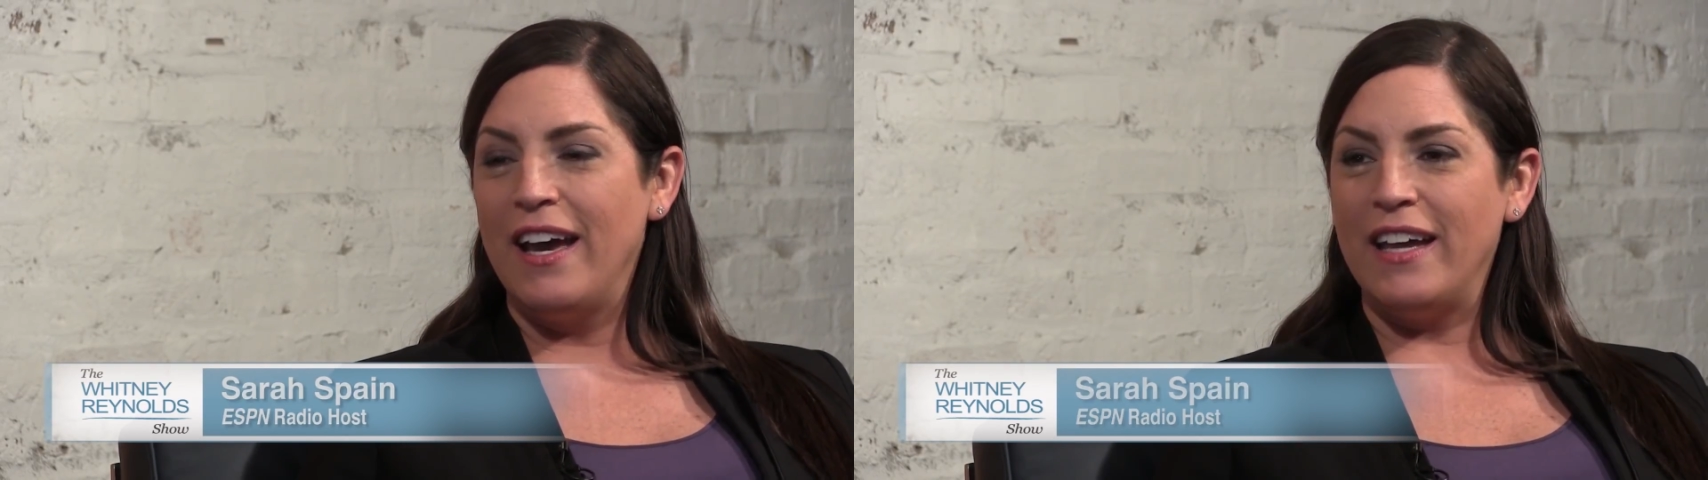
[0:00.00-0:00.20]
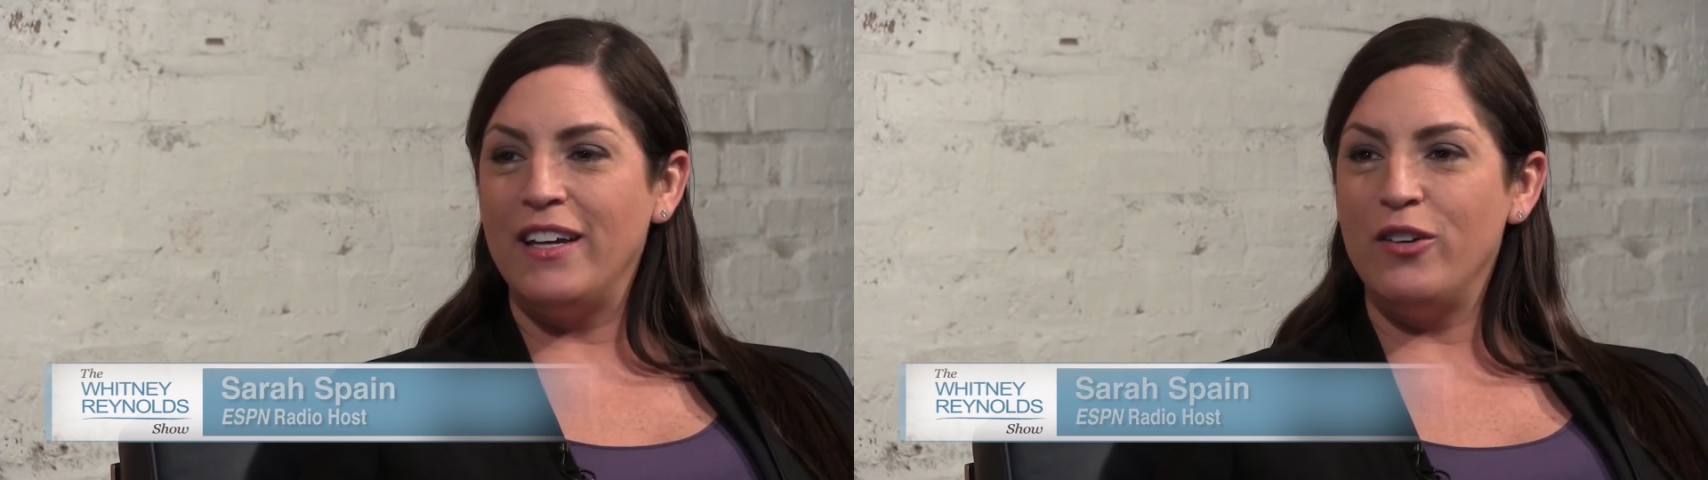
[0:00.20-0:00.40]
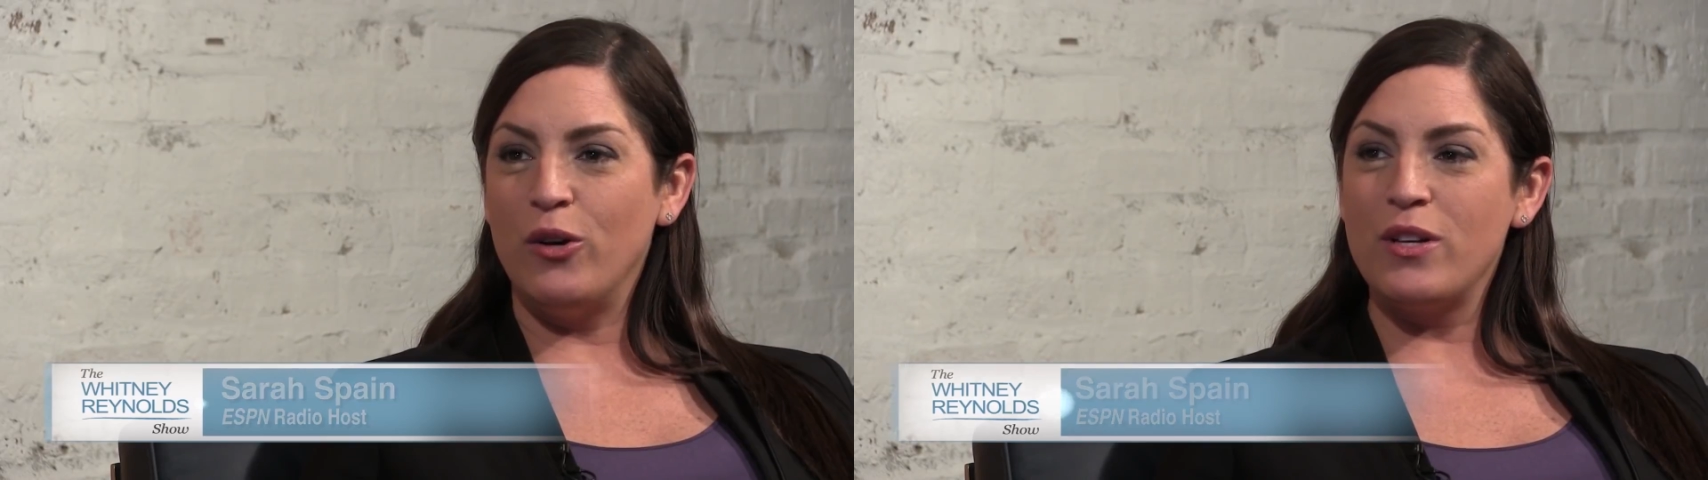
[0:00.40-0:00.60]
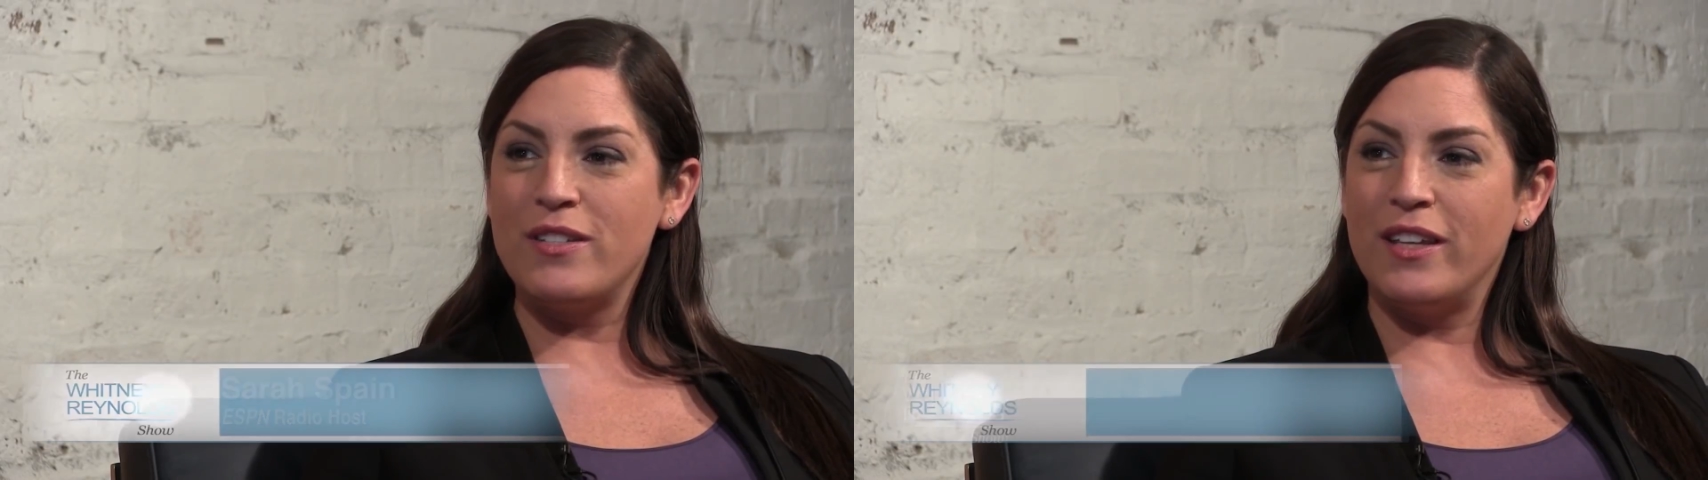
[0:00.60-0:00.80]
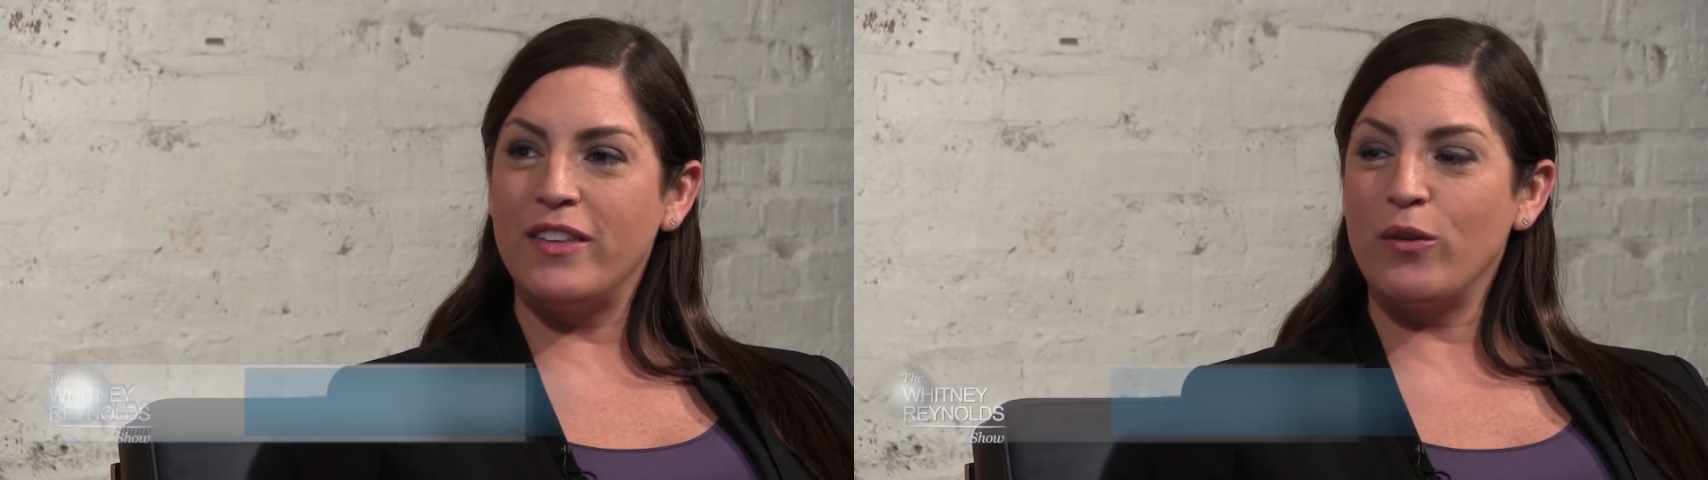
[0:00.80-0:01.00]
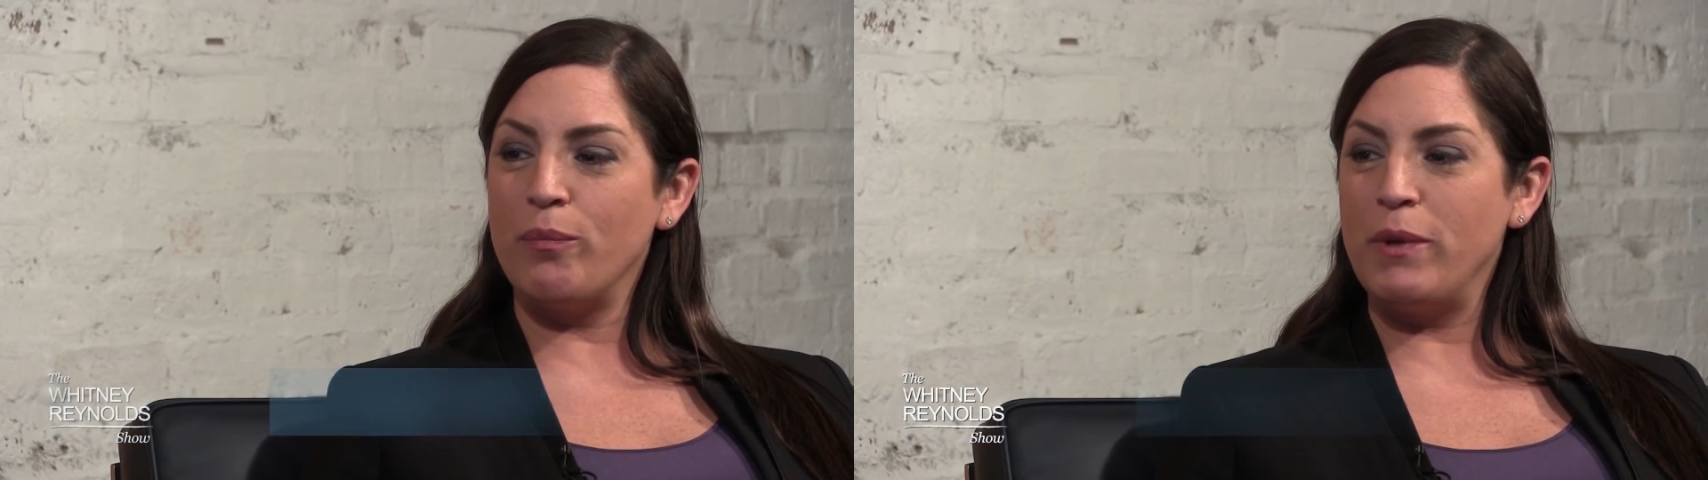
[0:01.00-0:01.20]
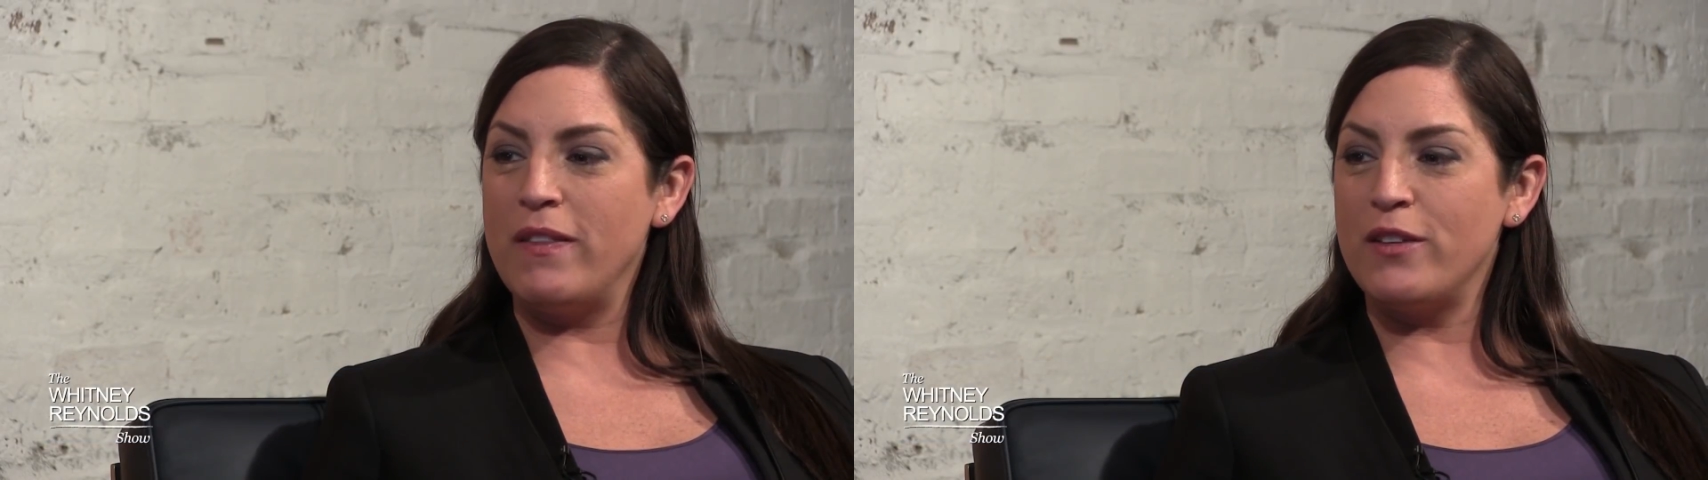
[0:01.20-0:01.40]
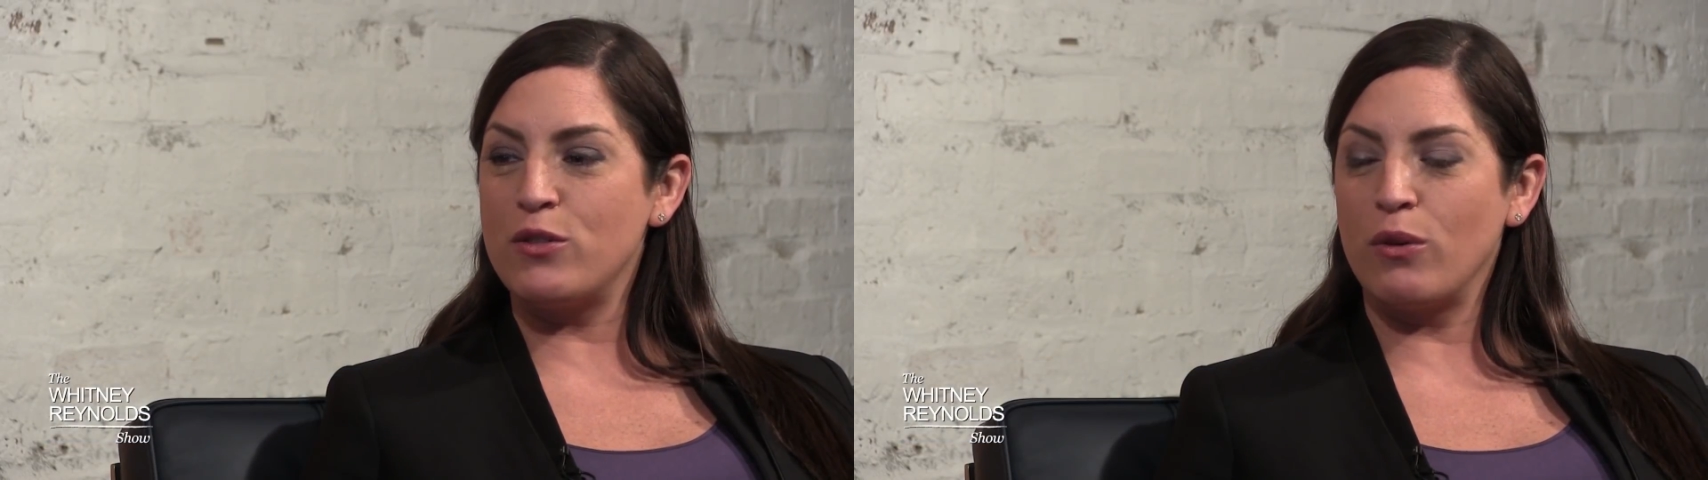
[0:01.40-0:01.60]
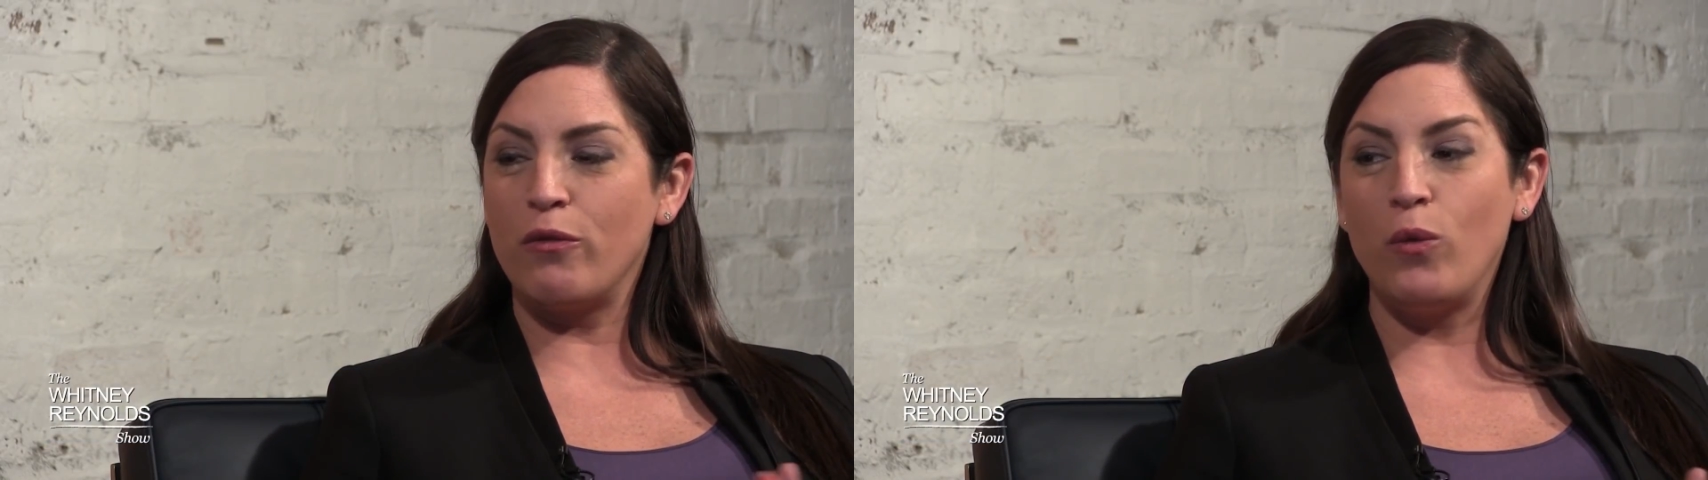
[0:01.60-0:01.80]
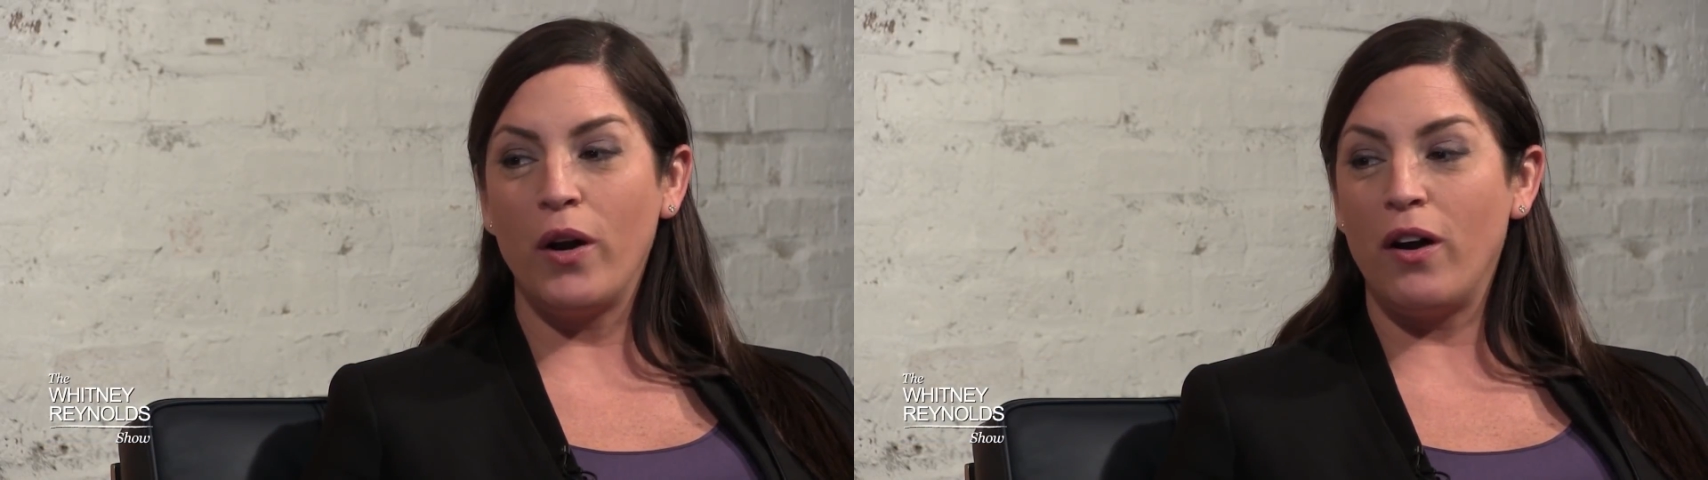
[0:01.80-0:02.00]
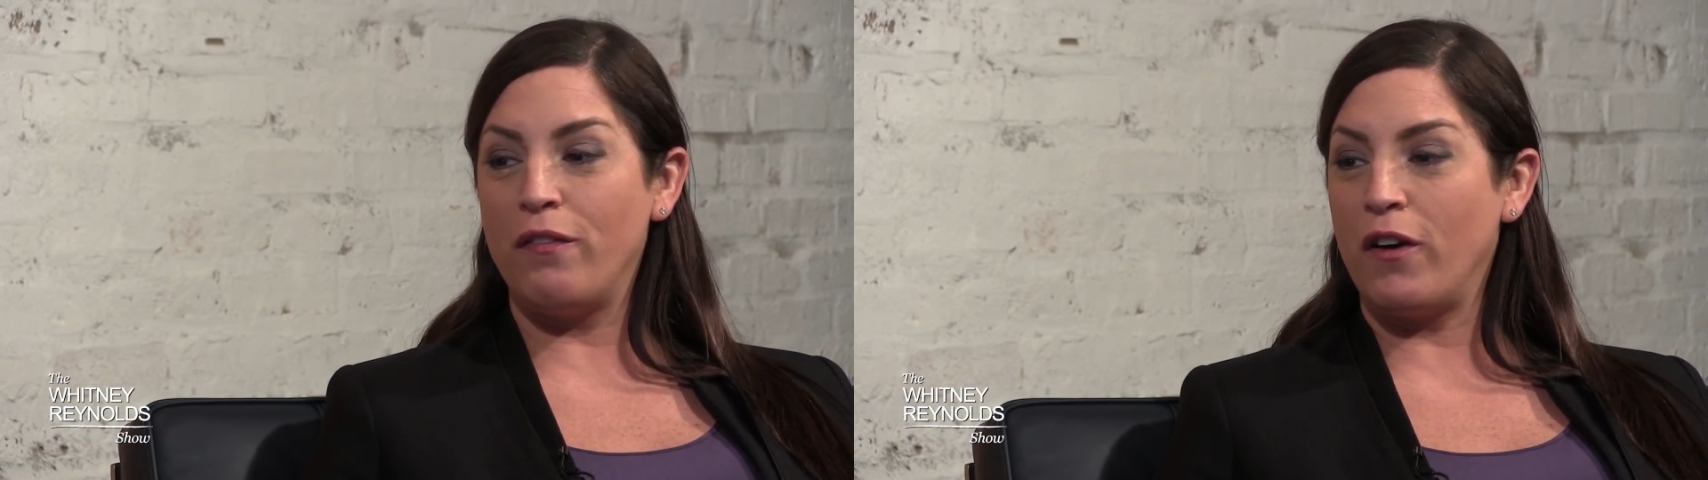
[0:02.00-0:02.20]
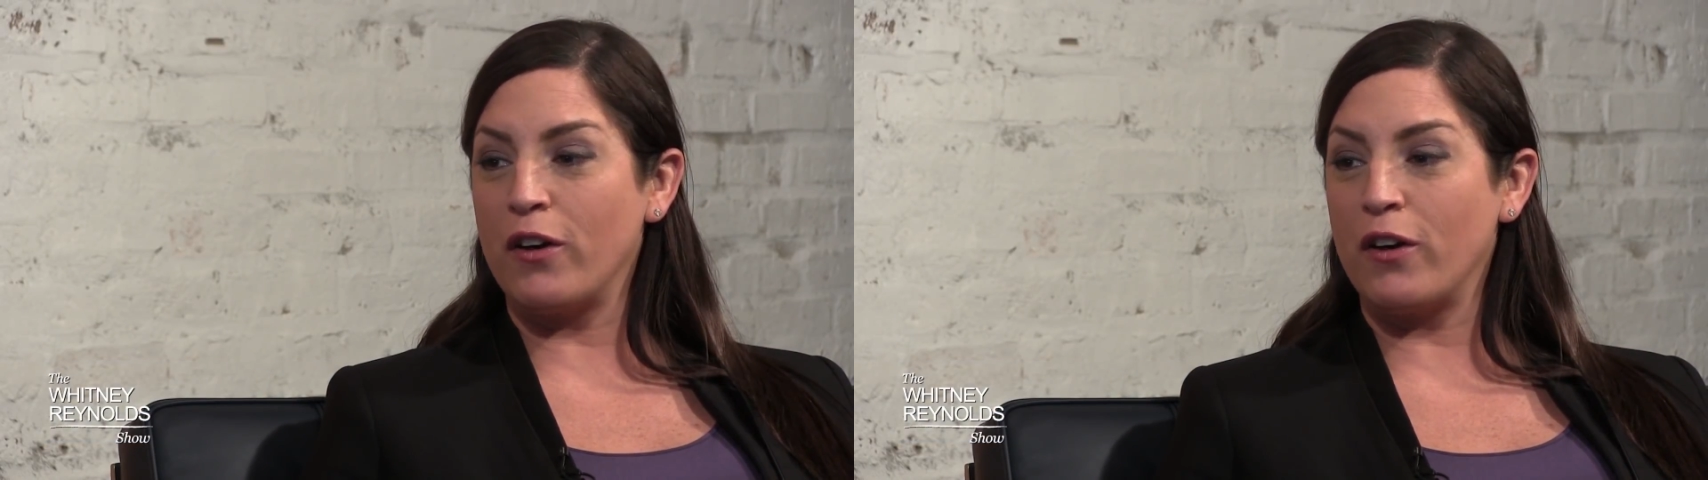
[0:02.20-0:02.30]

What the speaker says: And he noticed that there would be these sort of one-off